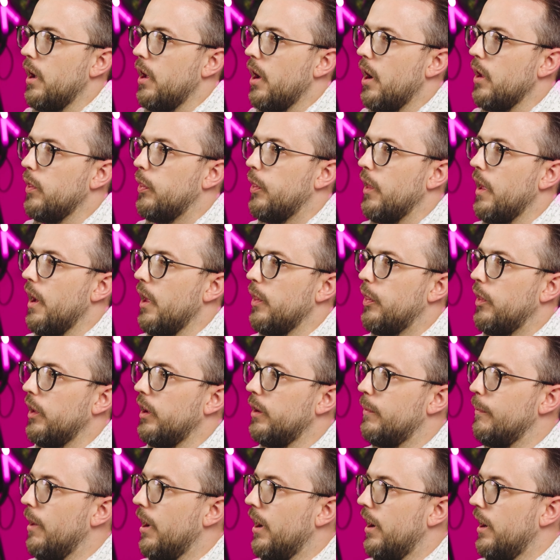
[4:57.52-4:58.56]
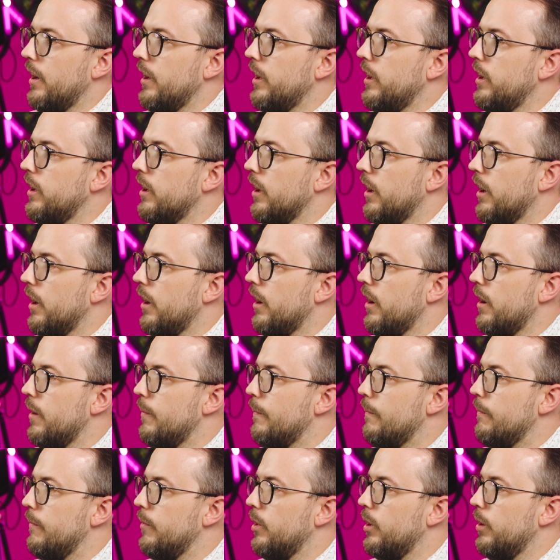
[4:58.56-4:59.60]
I think my
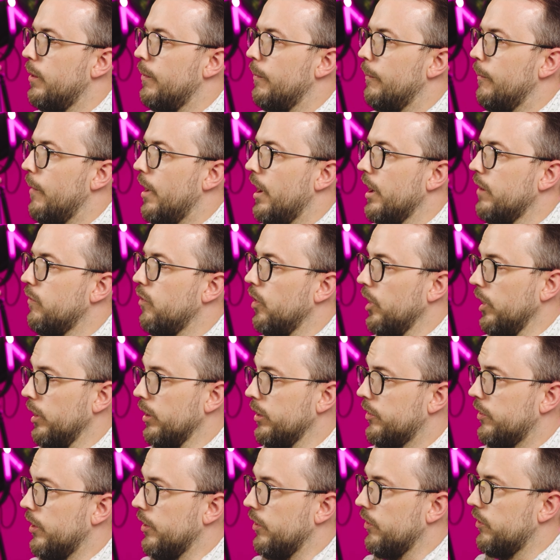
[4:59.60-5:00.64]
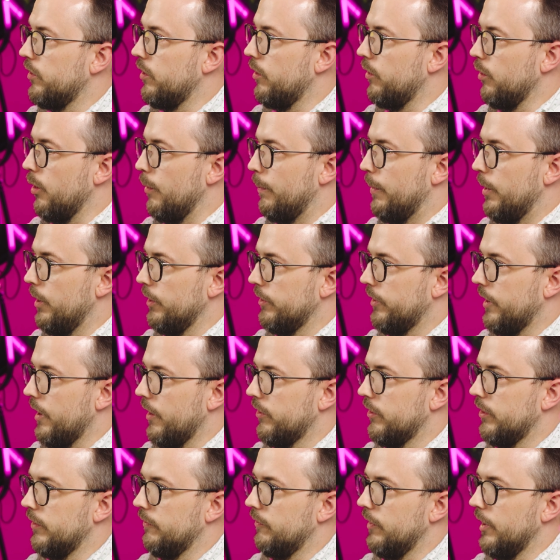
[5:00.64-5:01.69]
my reluctance to do a
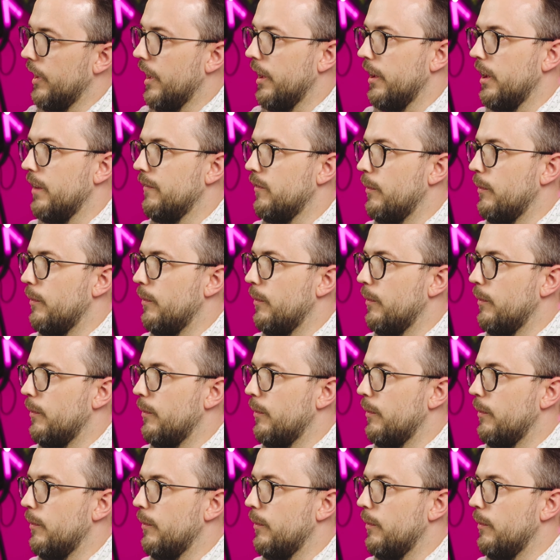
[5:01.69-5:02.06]
podcast in